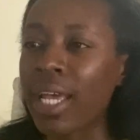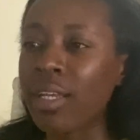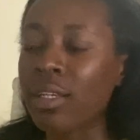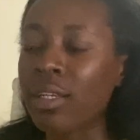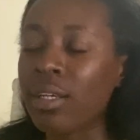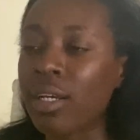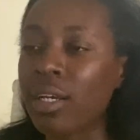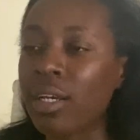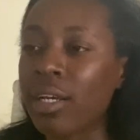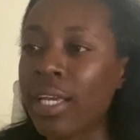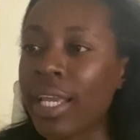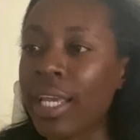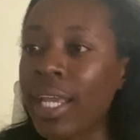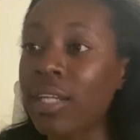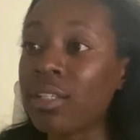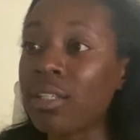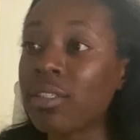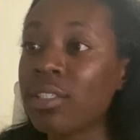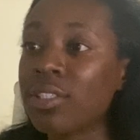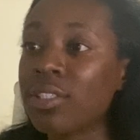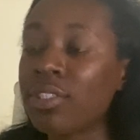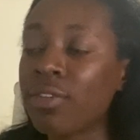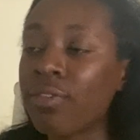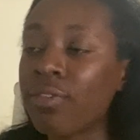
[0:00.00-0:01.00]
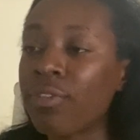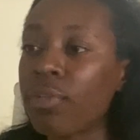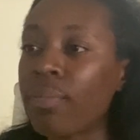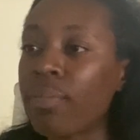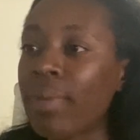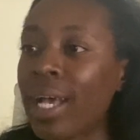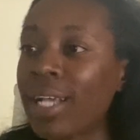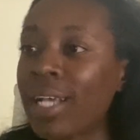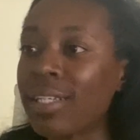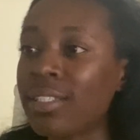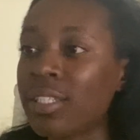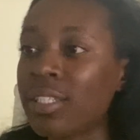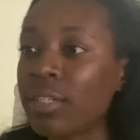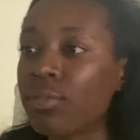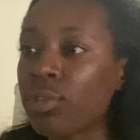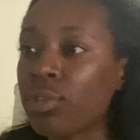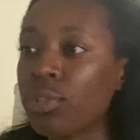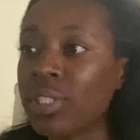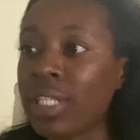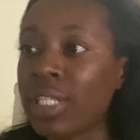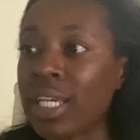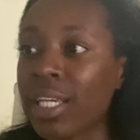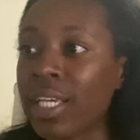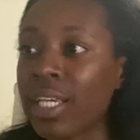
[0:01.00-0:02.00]
analysts over the past several
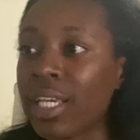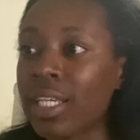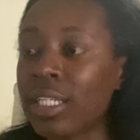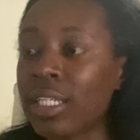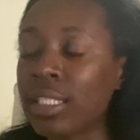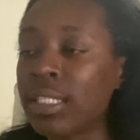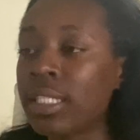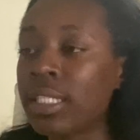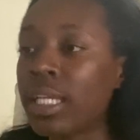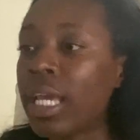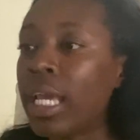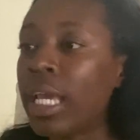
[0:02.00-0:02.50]
decades.